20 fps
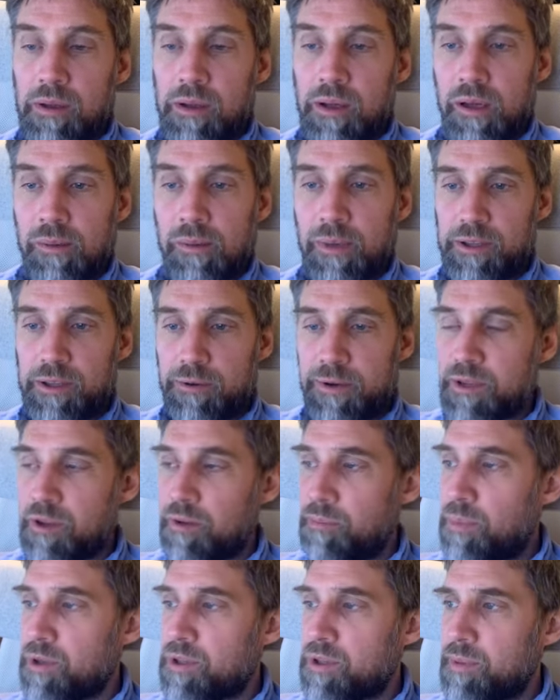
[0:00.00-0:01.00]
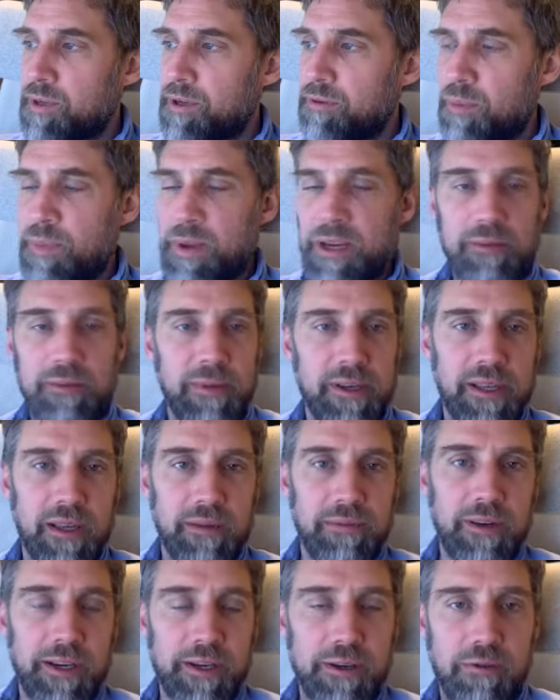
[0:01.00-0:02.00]
At the risk of possibly repeating
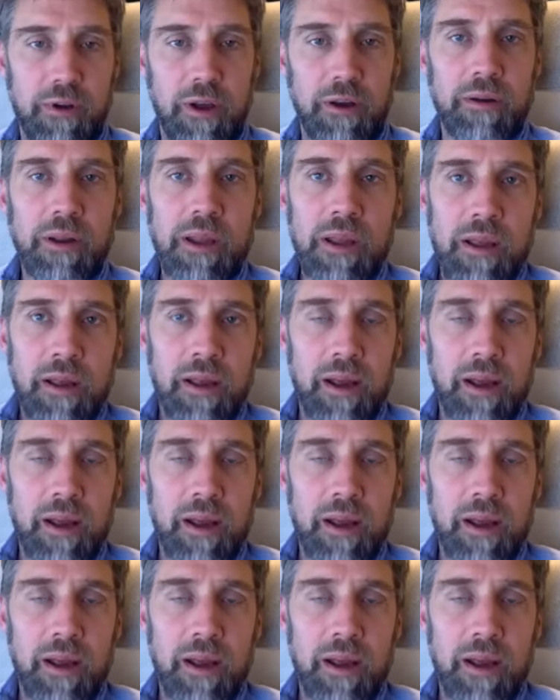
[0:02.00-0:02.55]
myself later on,